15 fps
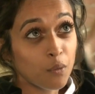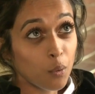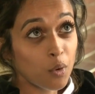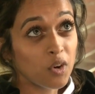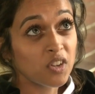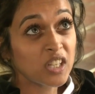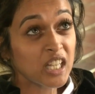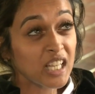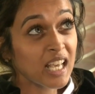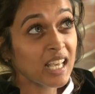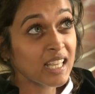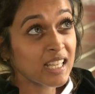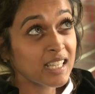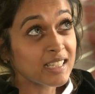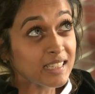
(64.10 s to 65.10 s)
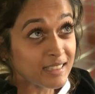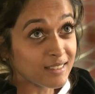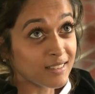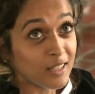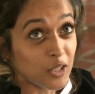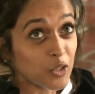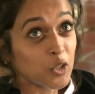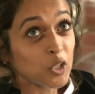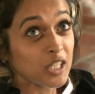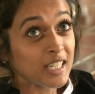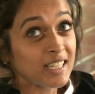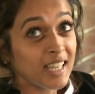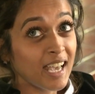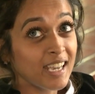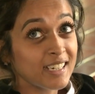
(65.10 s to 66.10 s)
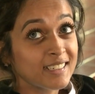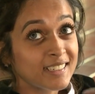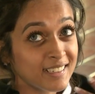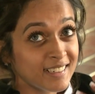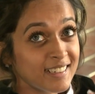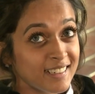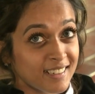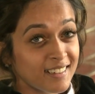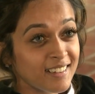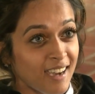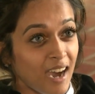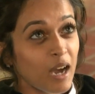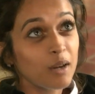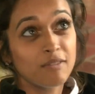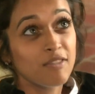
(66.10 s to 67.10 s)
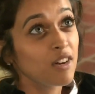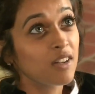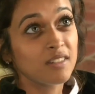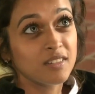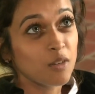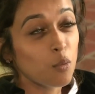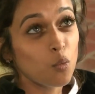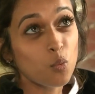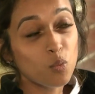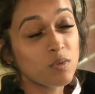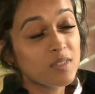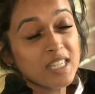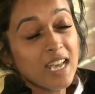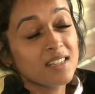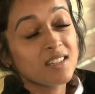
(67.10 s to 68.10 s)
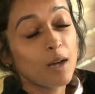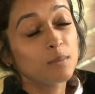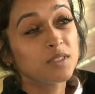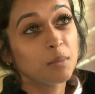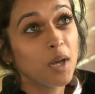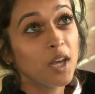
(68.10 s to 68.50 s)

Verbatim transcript: forth, literally like I felt 10 times